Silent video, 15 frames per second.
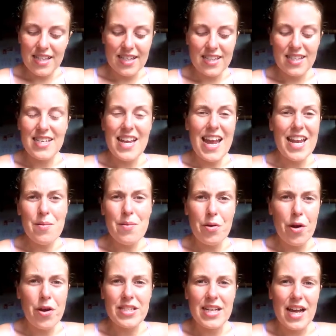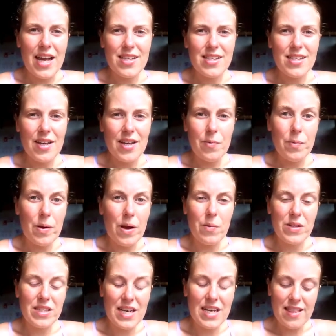I didn't see any protests. So
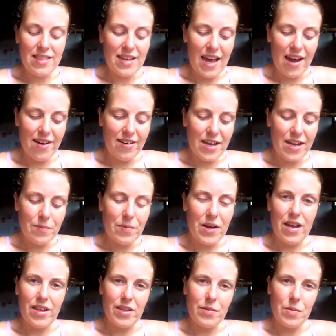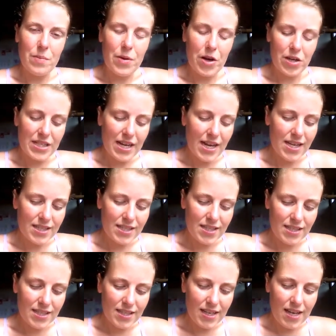I wasn't in the area where there were
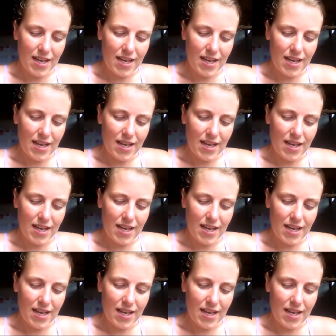protests.